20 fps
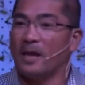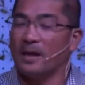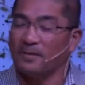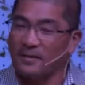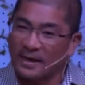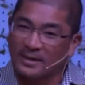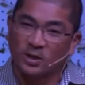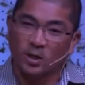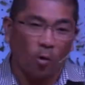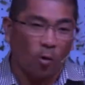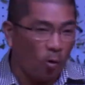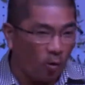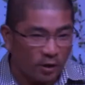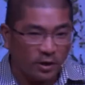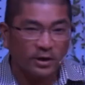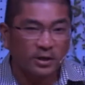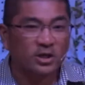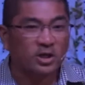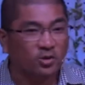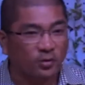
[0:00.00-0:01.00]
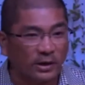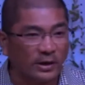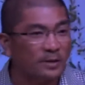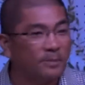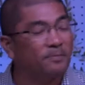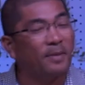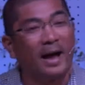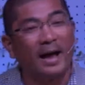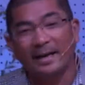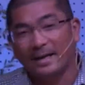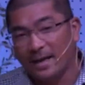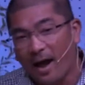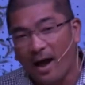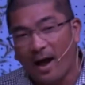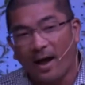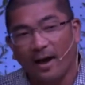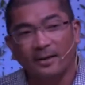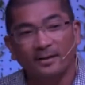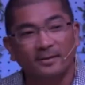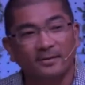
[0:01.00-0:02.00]
That's orchestrated by
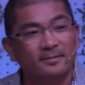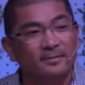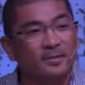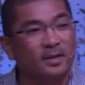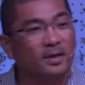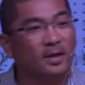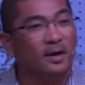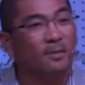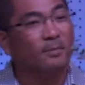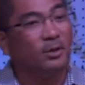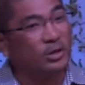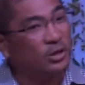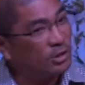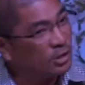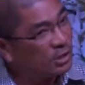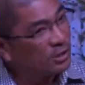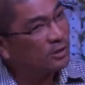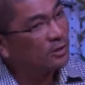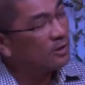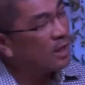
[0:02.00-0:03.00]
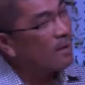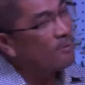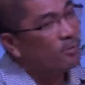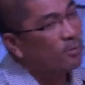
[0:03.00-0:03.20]
God. But you hear a lot